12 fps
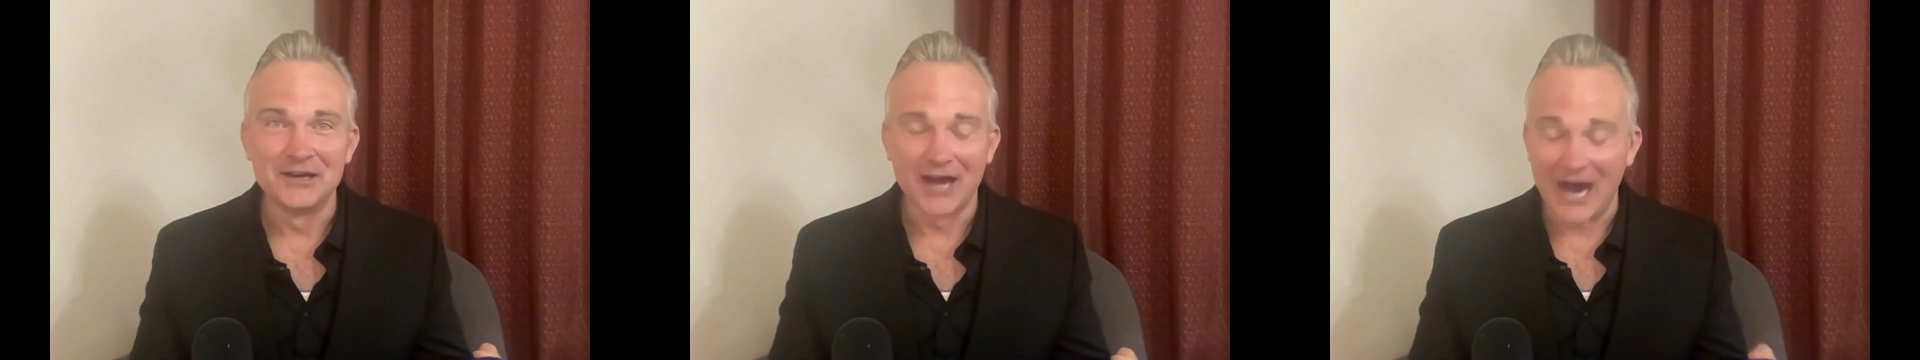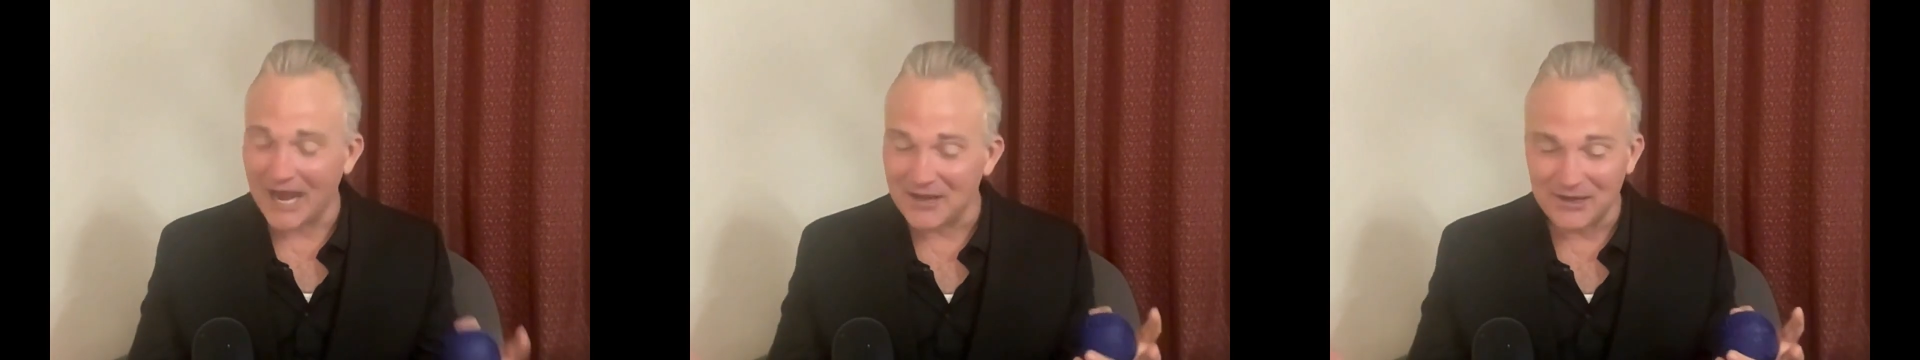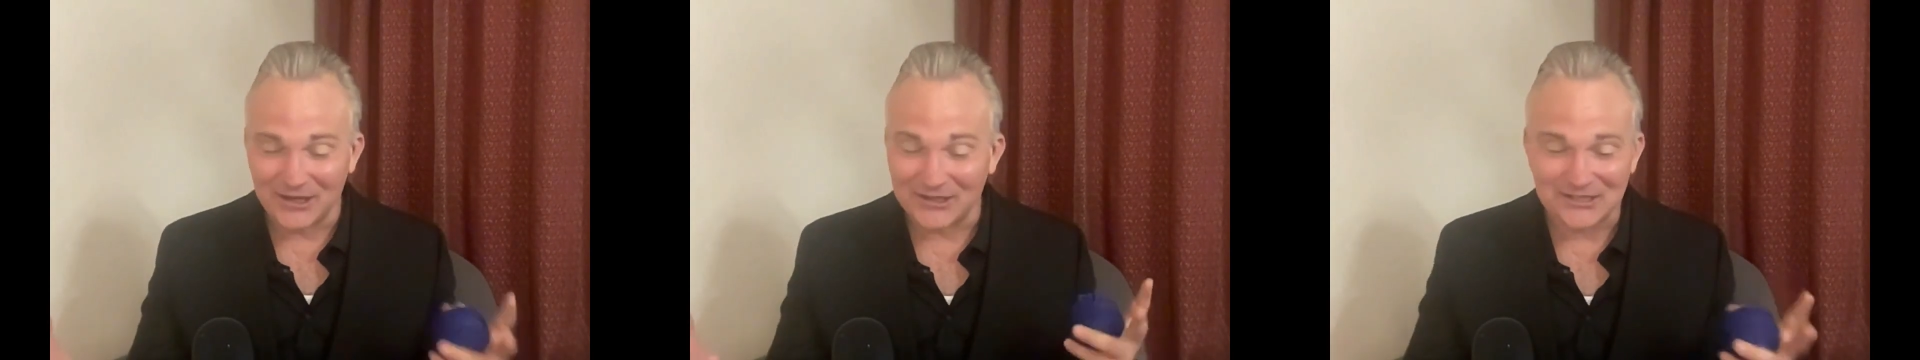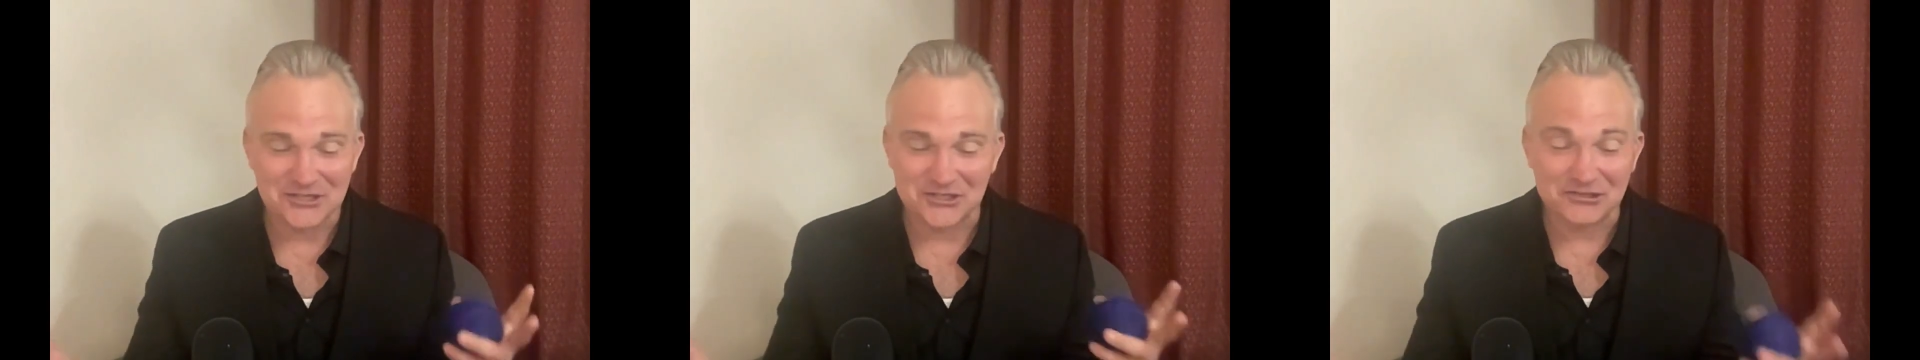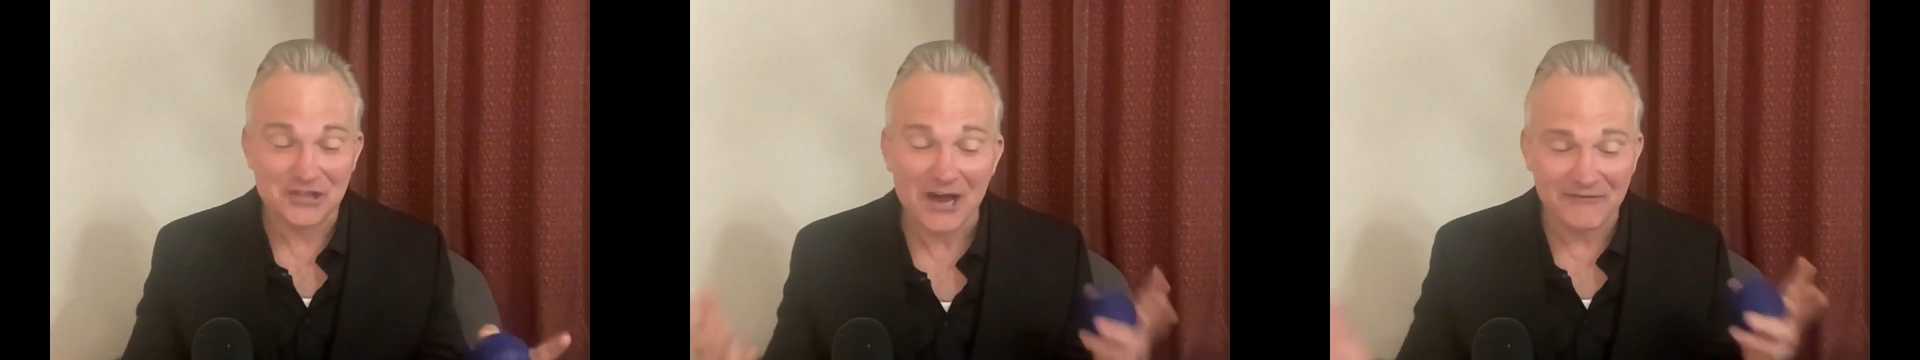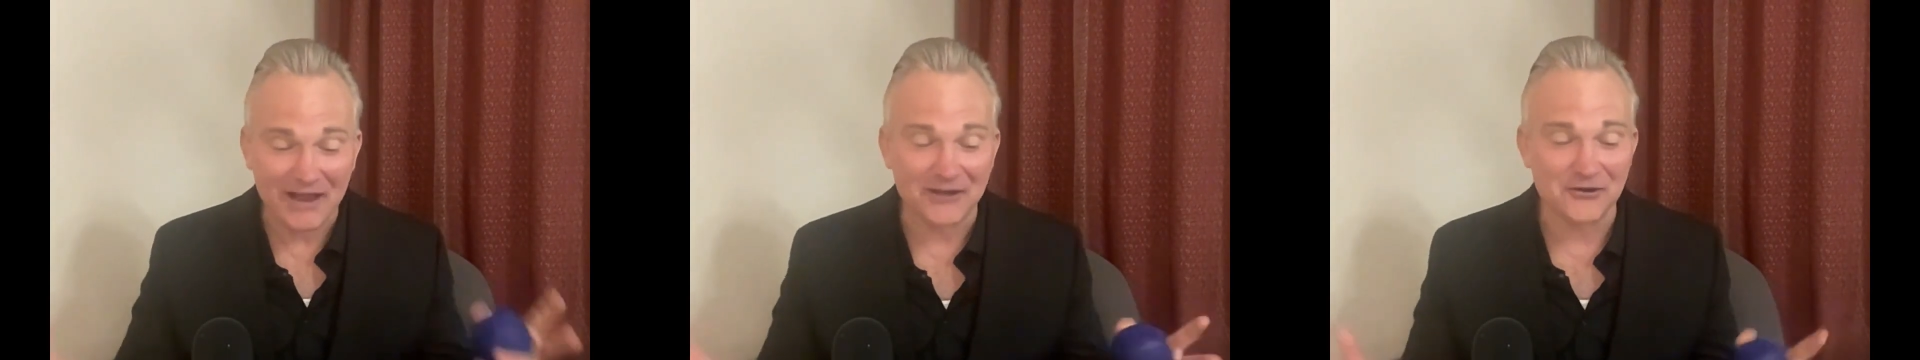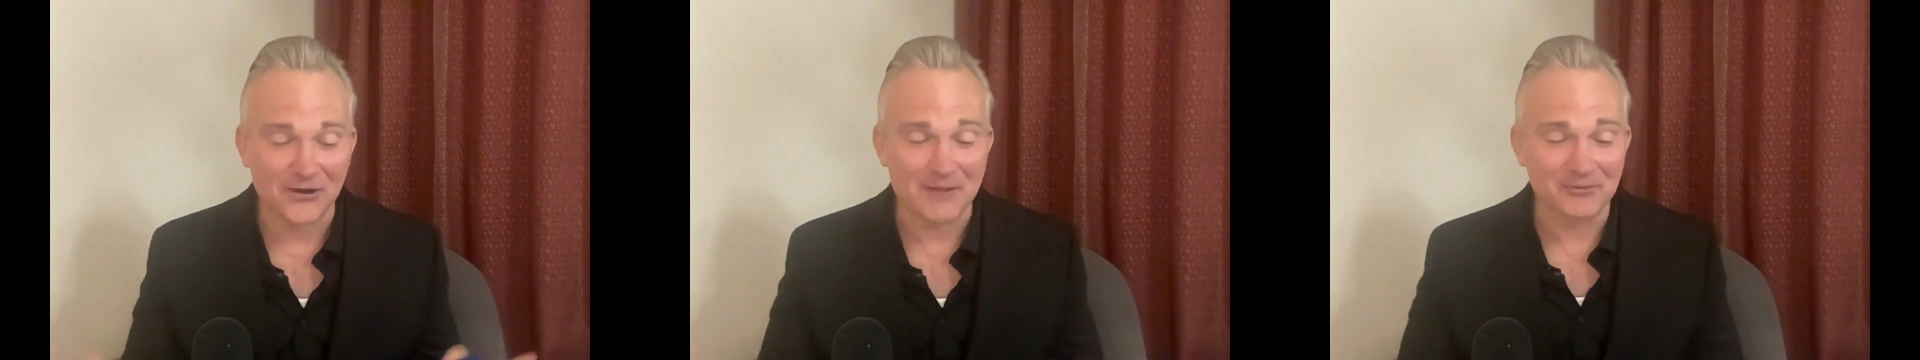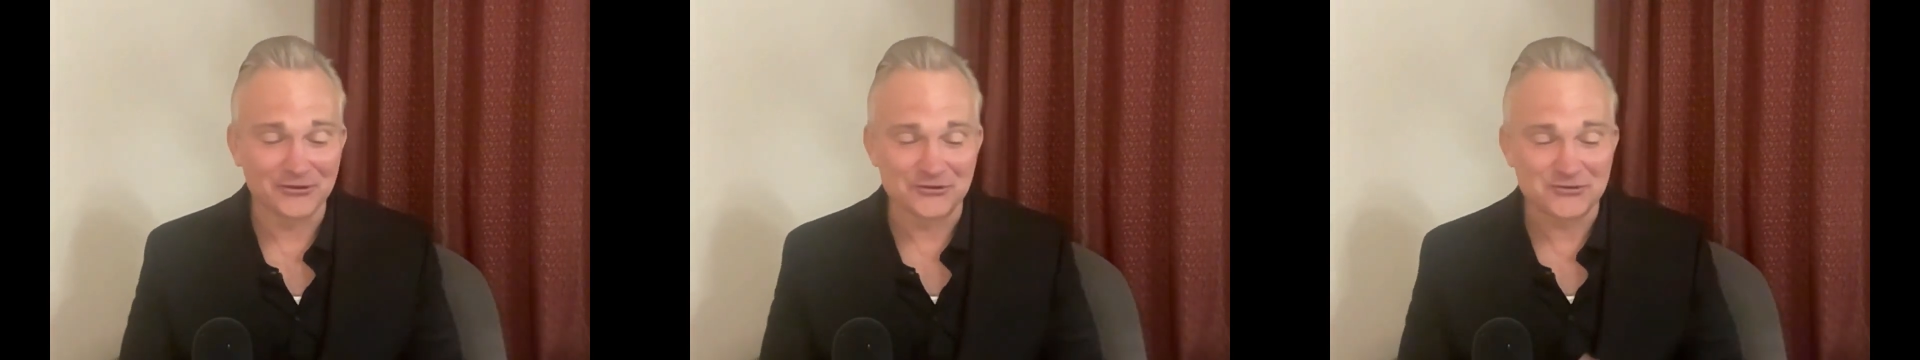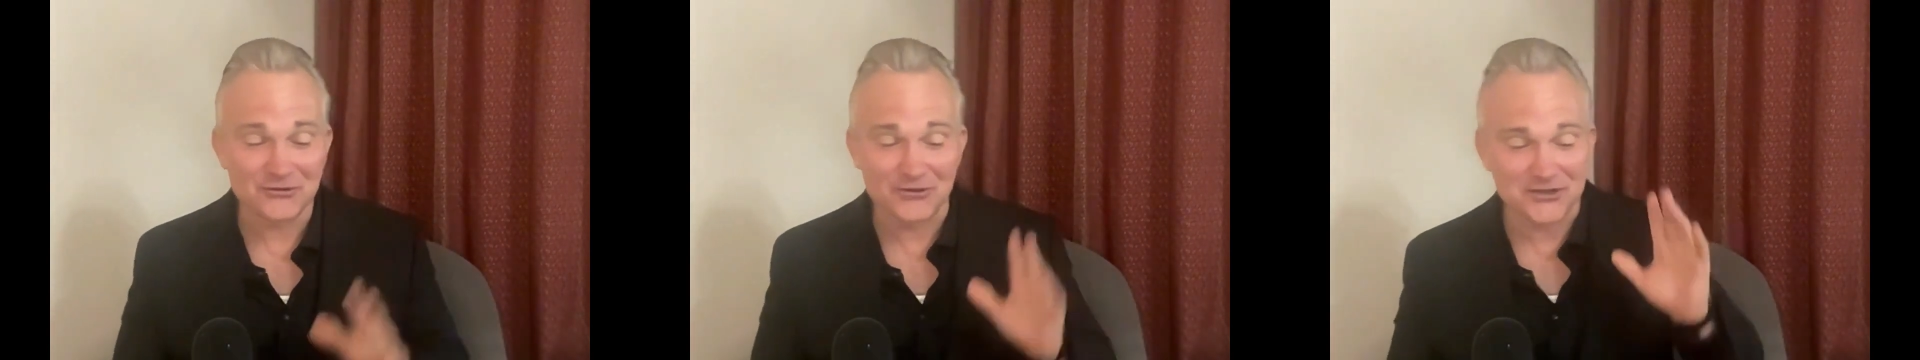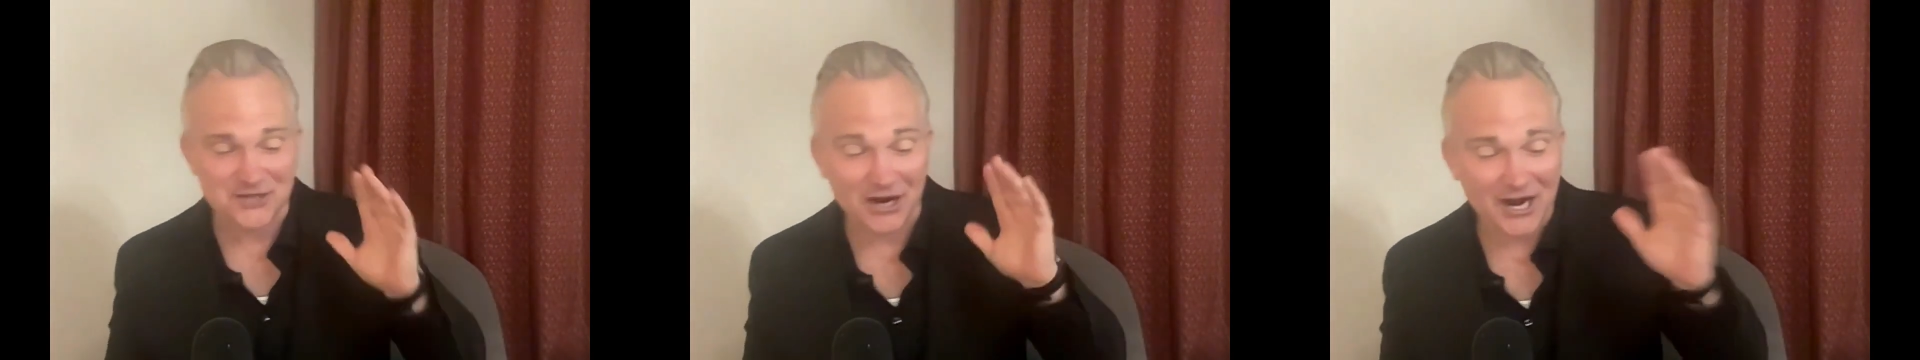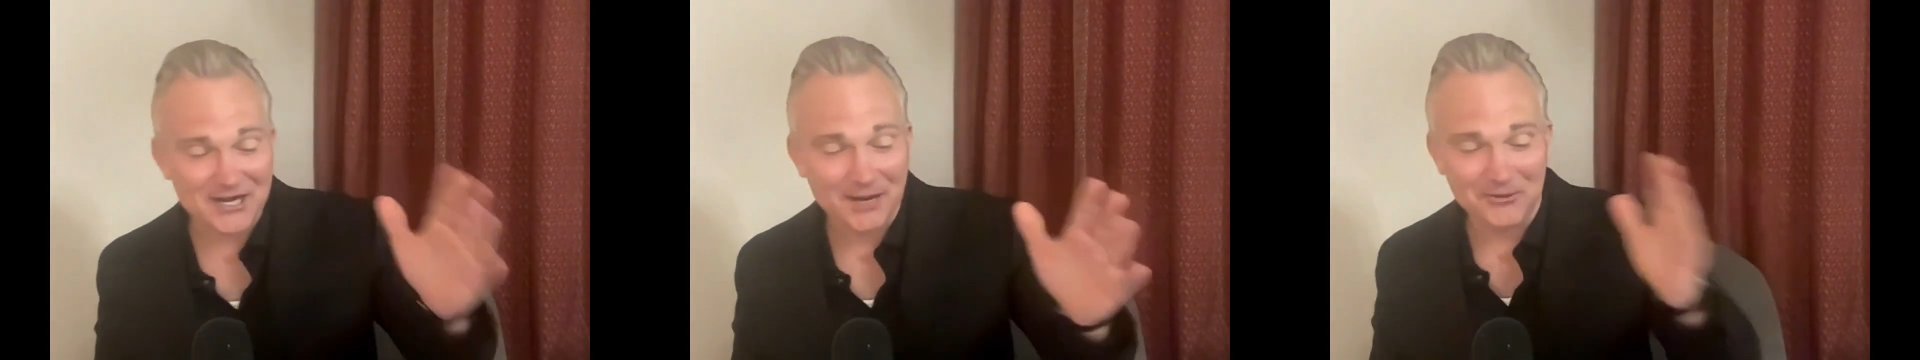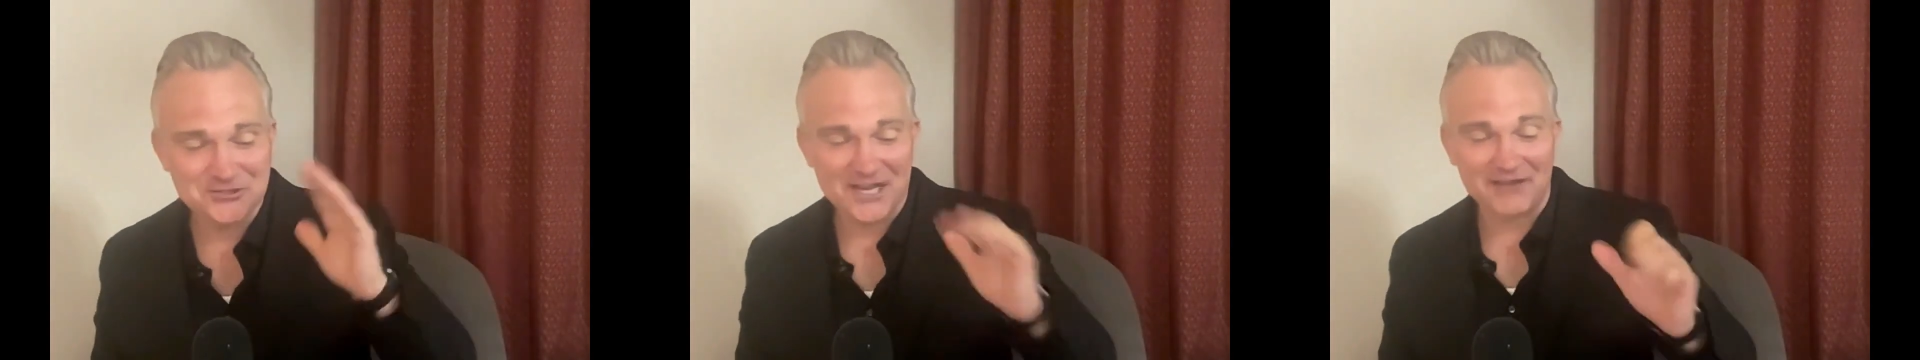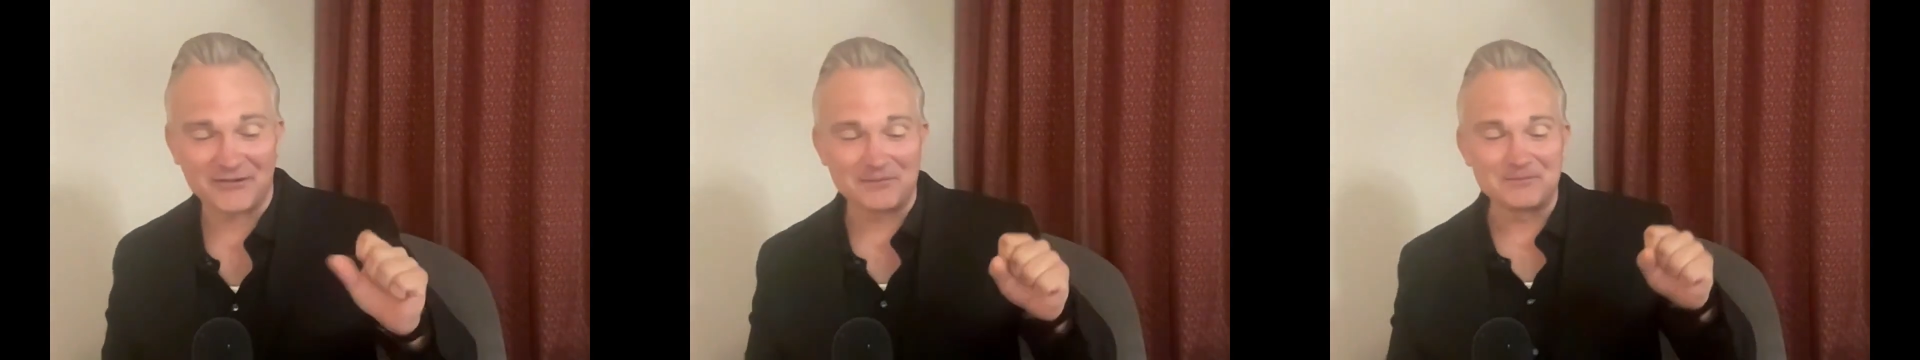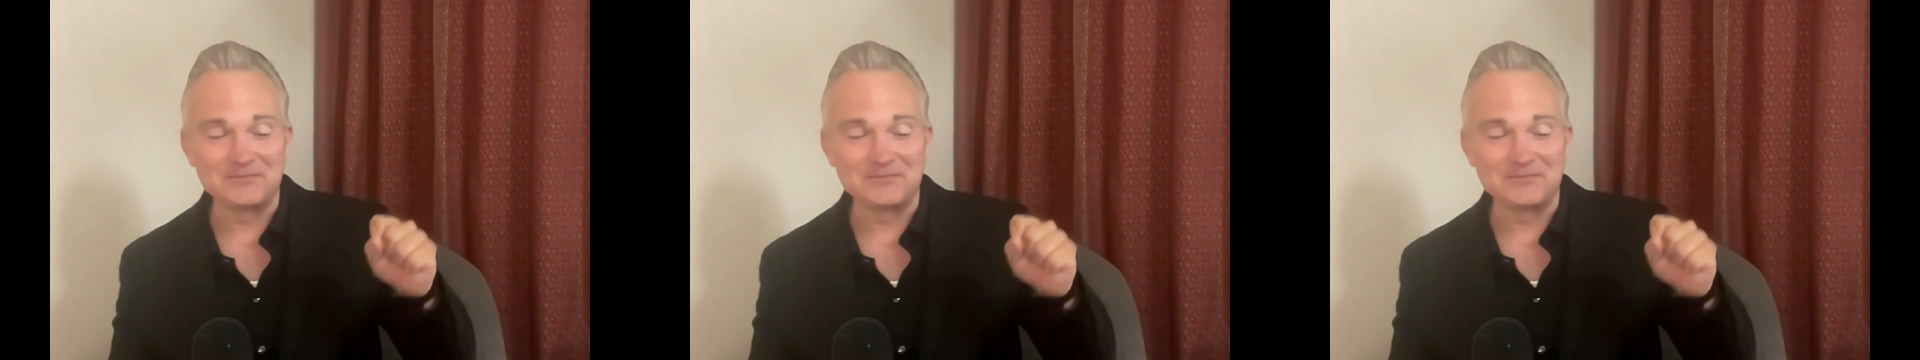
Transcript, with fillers: I, I just love how you're able to do this. All right, number seven.